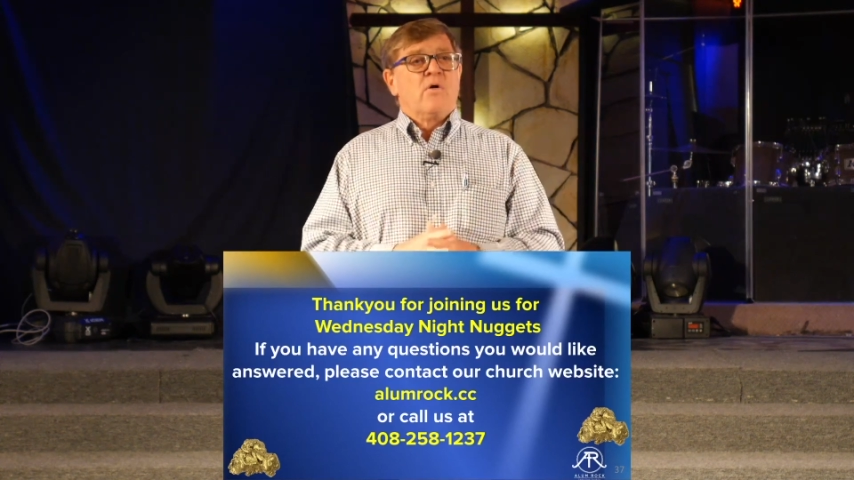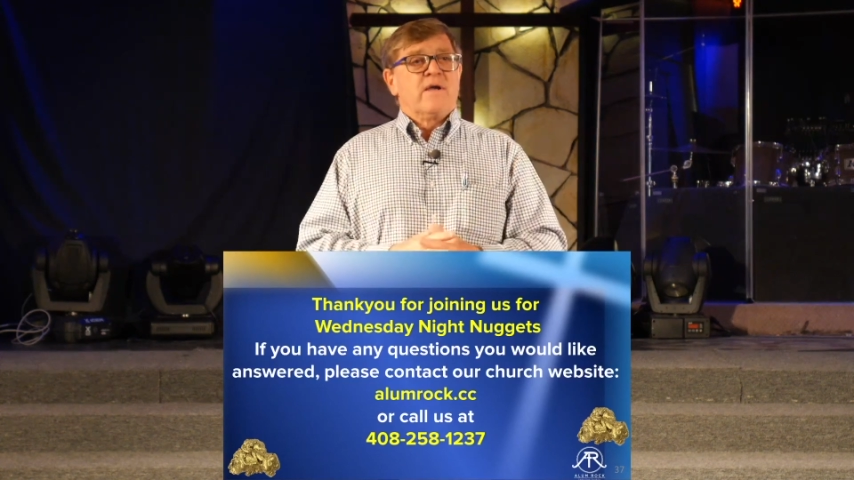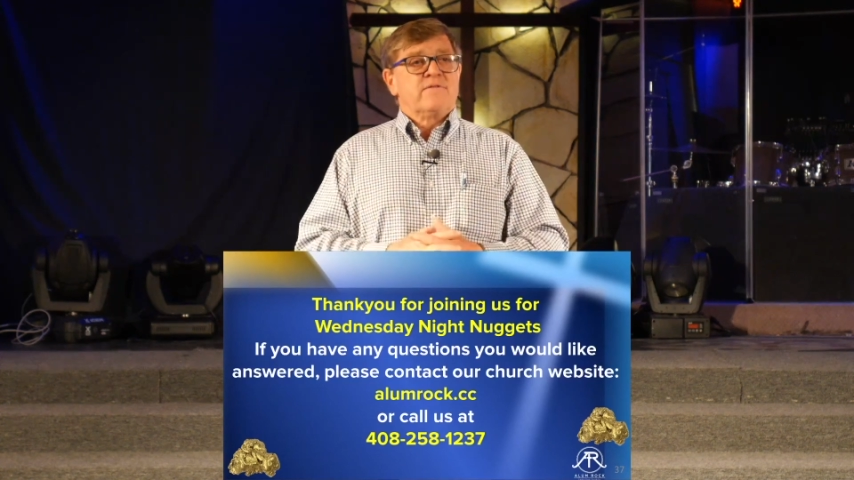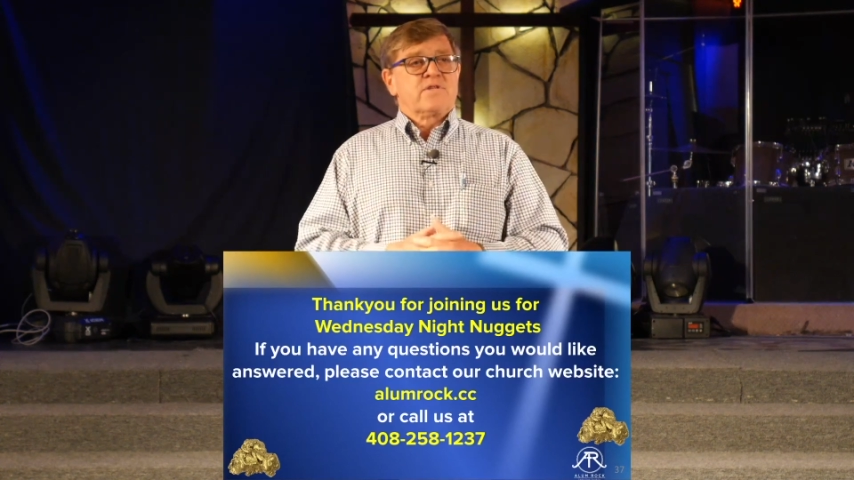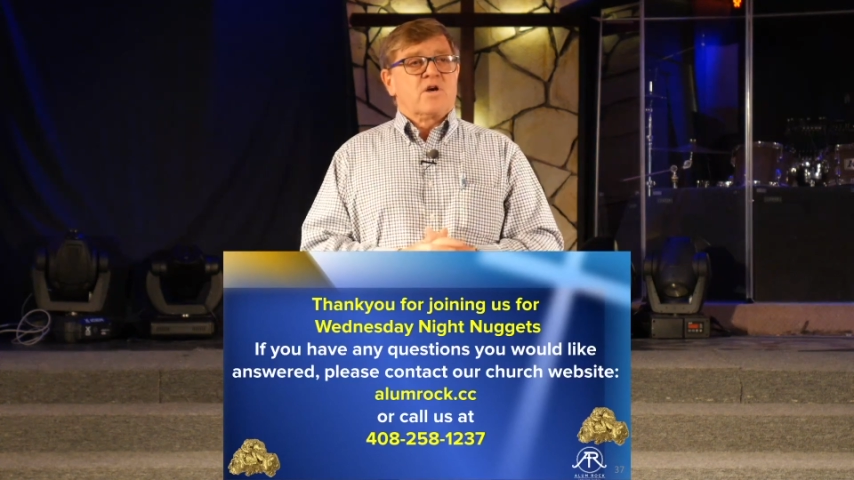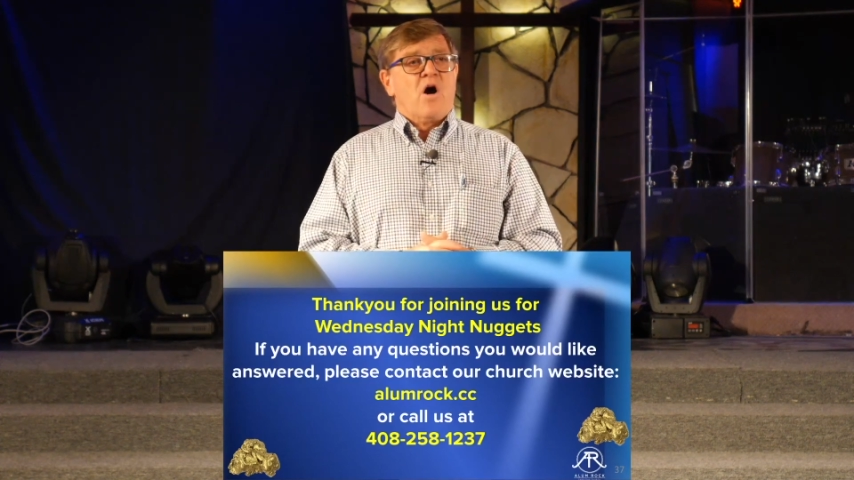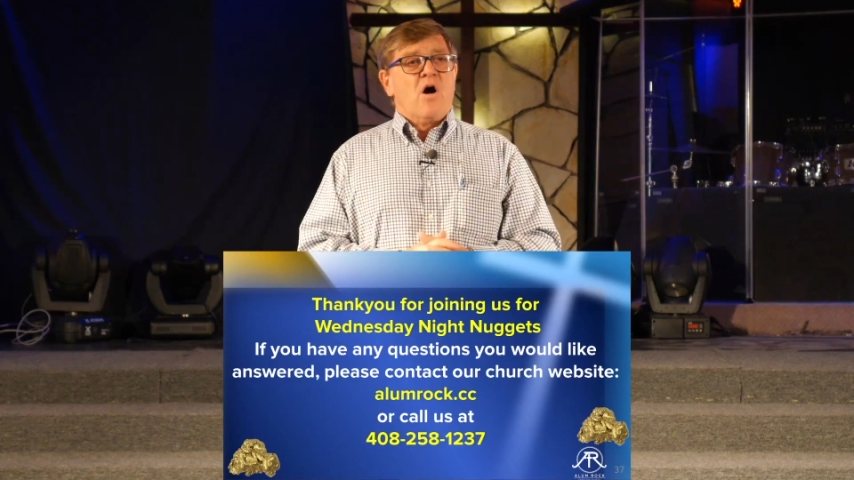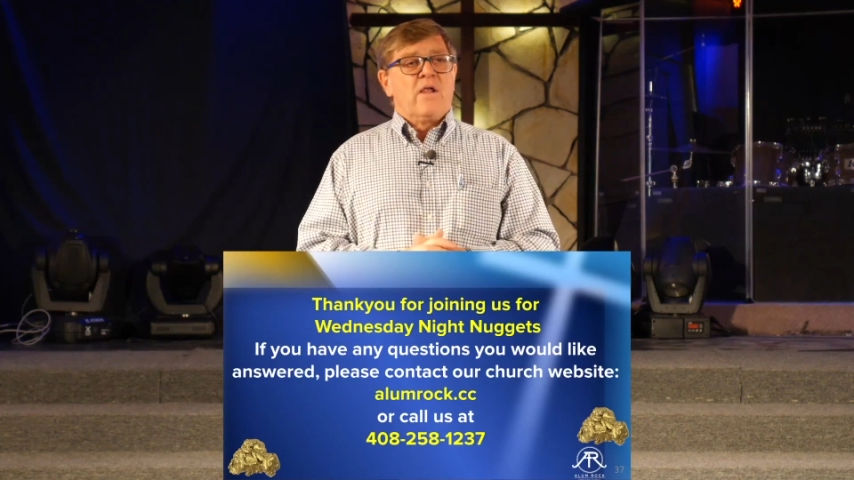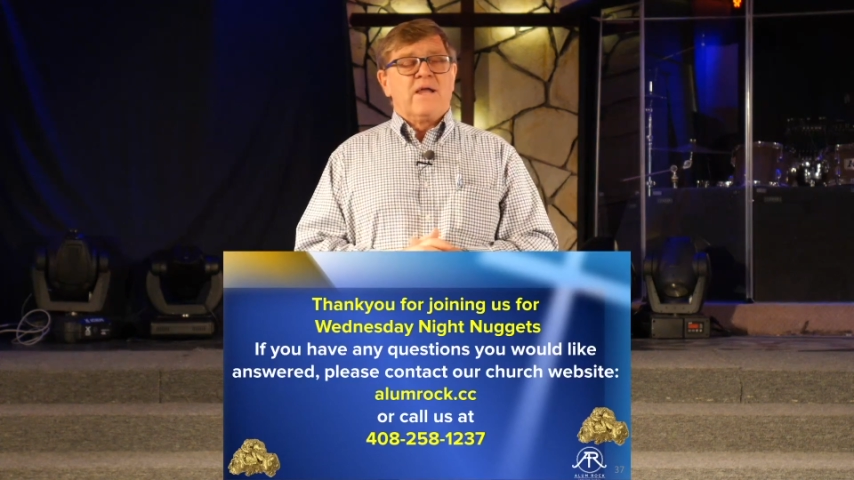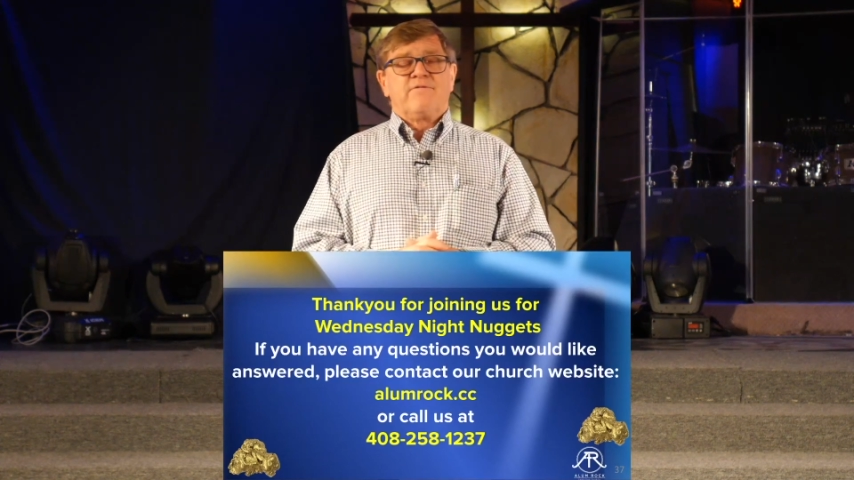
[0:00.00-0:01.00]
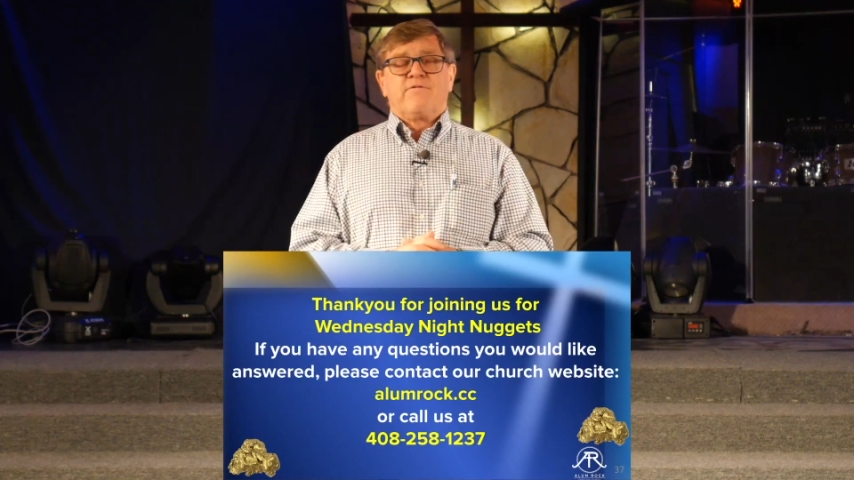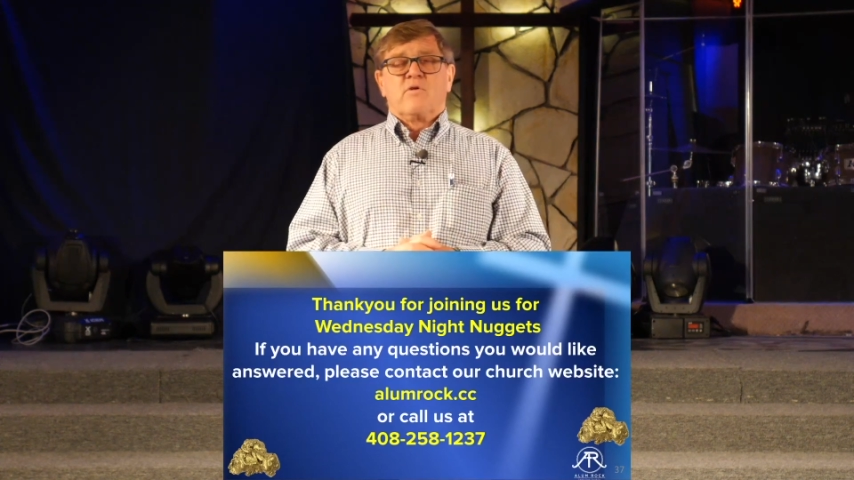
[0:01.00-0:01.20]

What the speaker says: Give us a call at